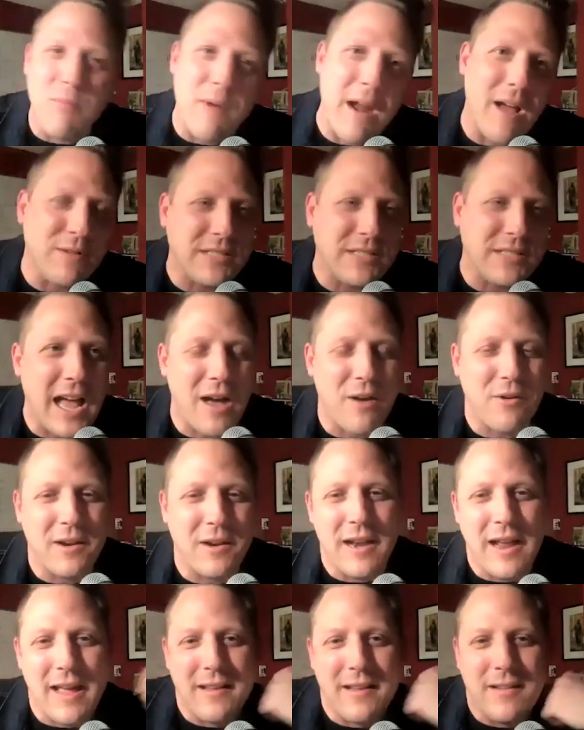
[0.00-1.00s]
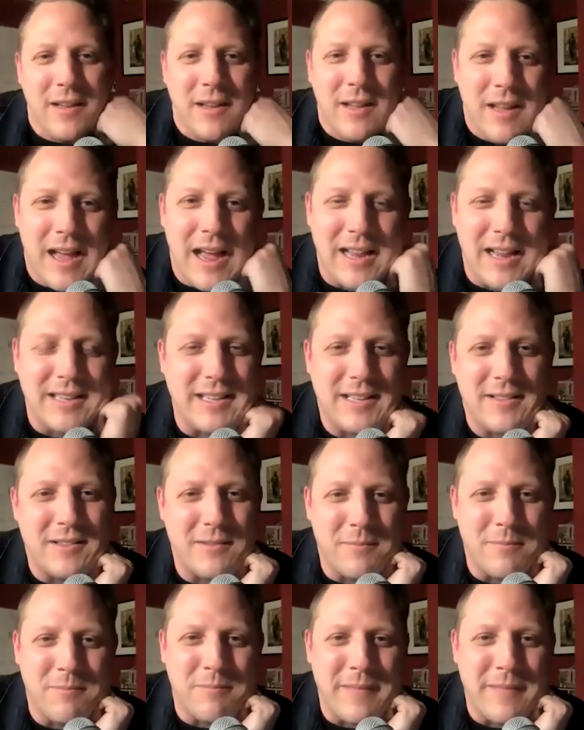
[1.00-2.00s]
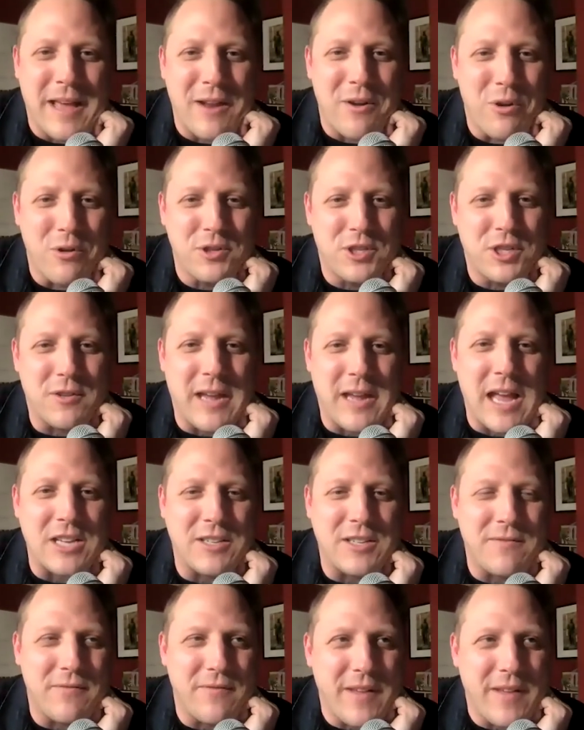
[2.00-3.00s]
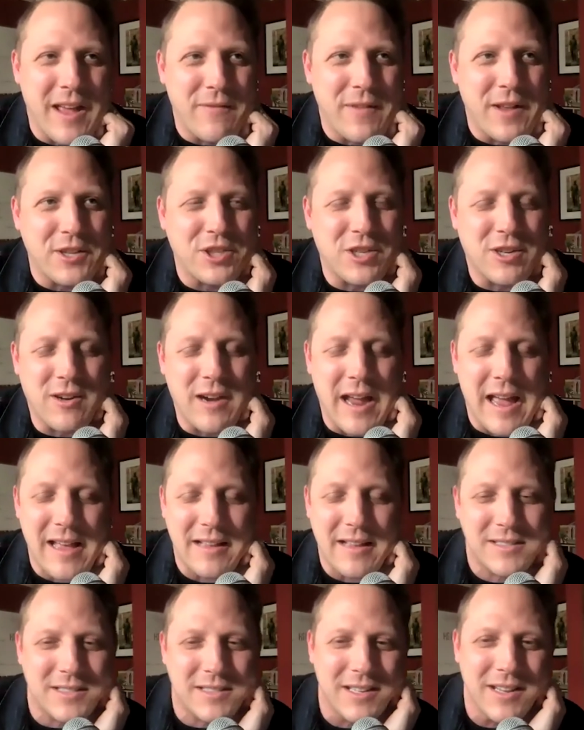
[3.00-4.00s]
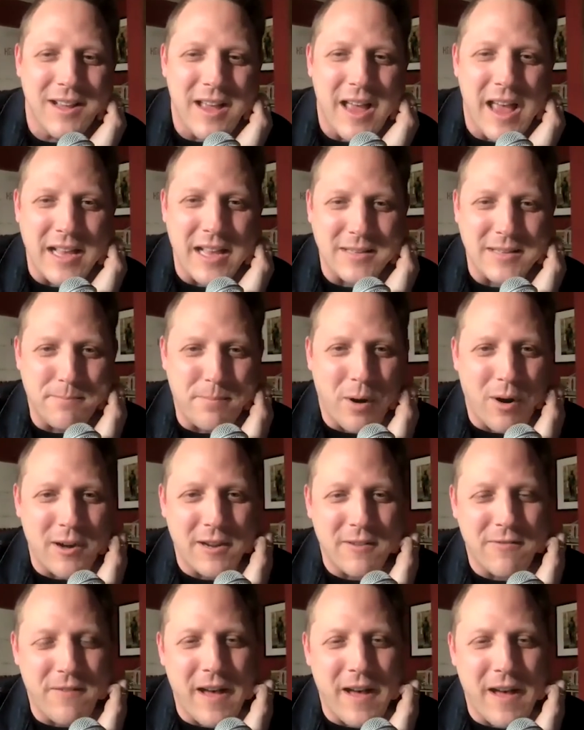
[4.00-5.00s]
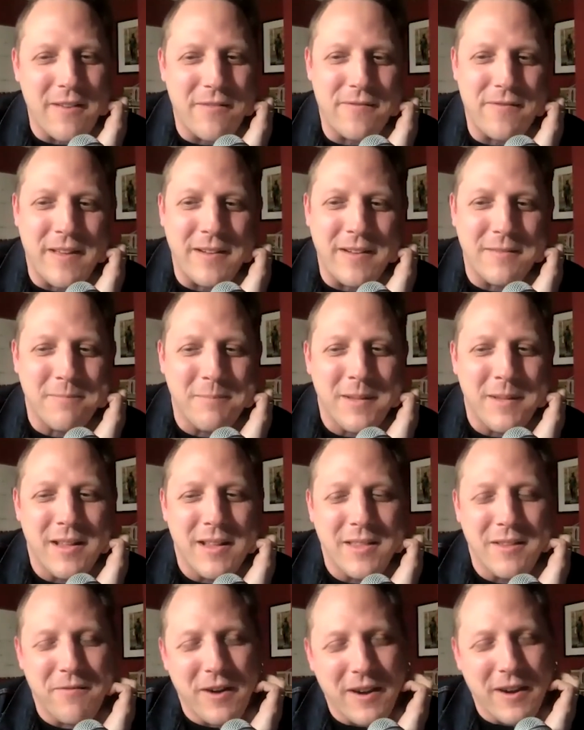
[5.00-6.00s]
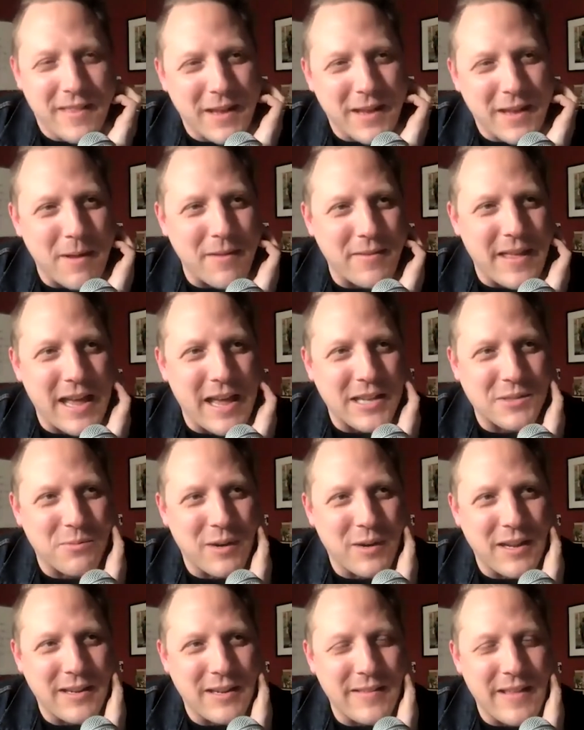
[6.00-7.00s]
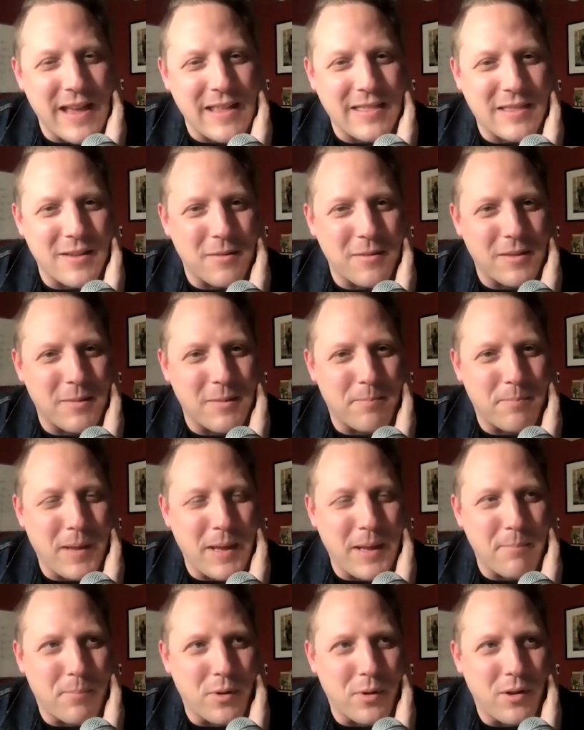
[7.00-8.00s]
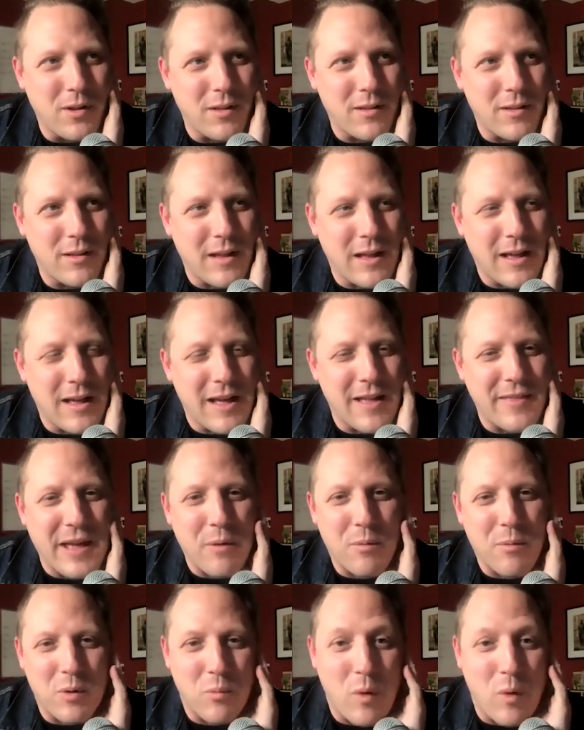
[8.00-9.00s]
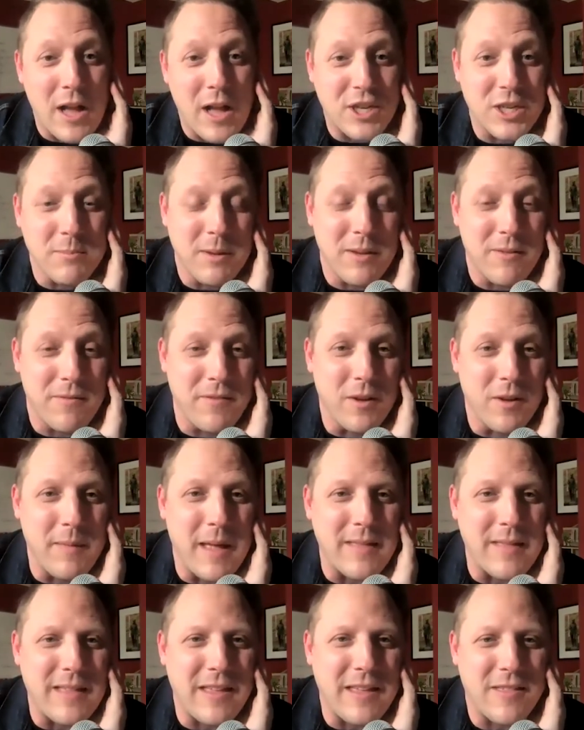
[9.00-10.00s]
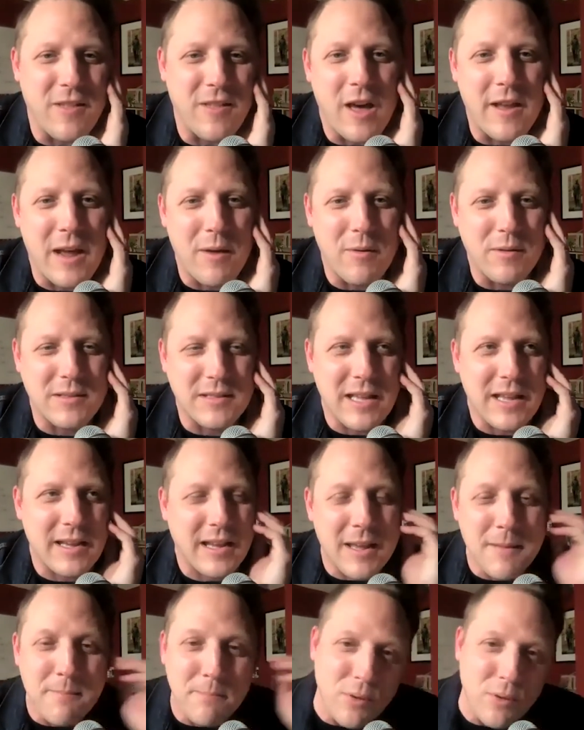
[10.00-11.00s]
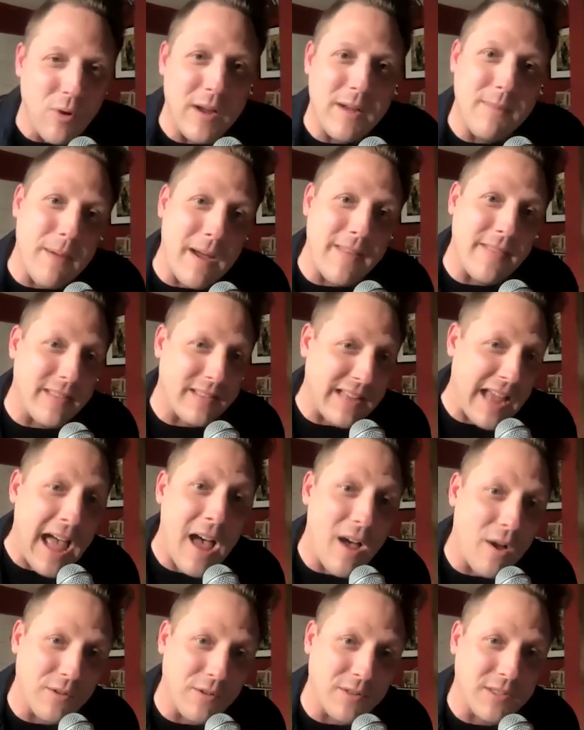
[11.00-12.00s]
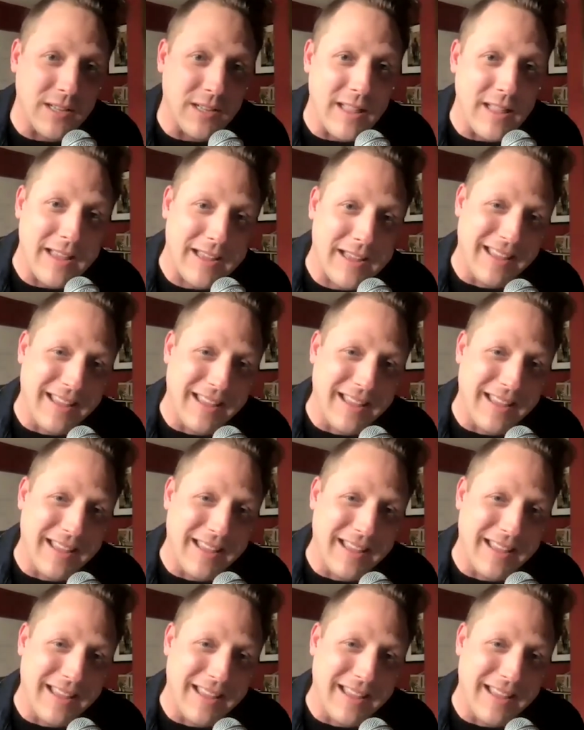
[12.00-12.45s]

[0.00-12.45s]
around town and I I did that whole geocaching adventure as as Barney Fife. And the funny thing about that is when I did that, the the people uh, that were watching me film that they thought I was like employed by the town to like.